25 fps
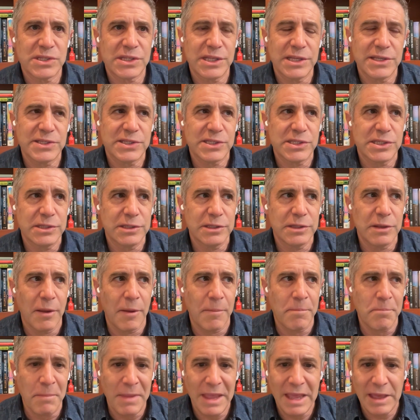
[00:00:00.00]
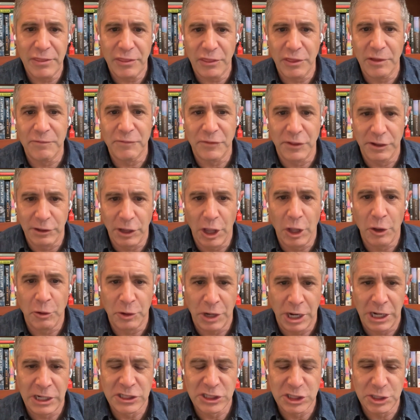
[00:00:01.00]
this myth of the
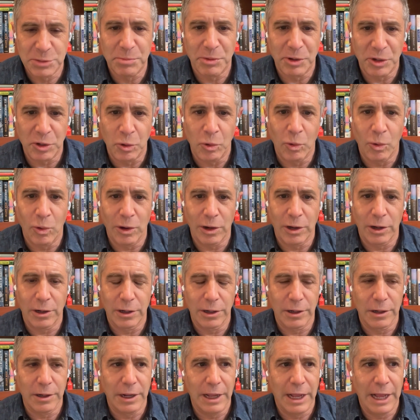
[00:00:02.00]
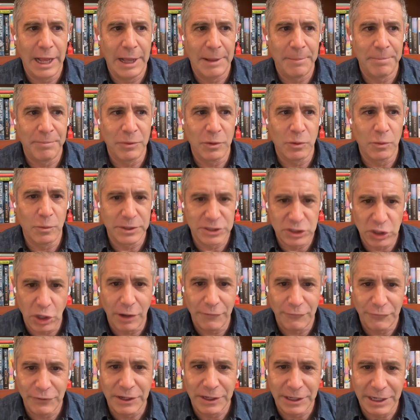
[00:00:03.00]
lone entrepreneur, which
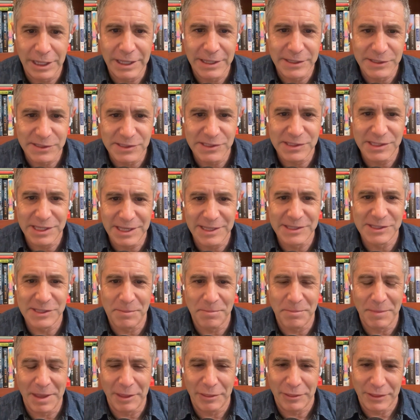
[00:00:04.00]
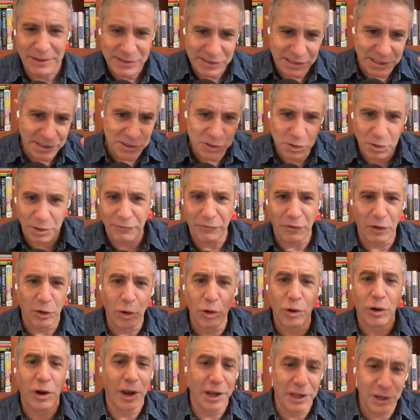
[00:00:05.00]
often is a myth. It's a sort of
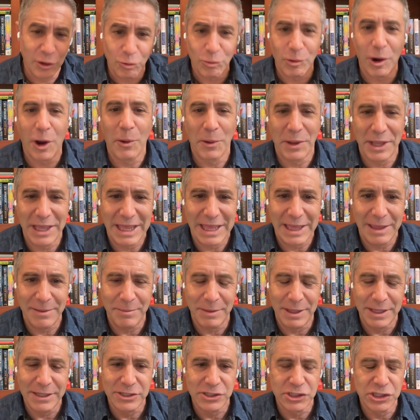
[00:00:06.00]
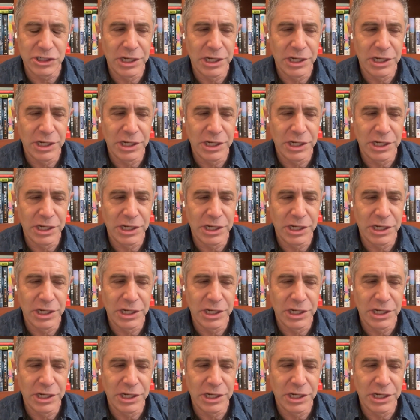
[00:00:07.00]
a heroic image.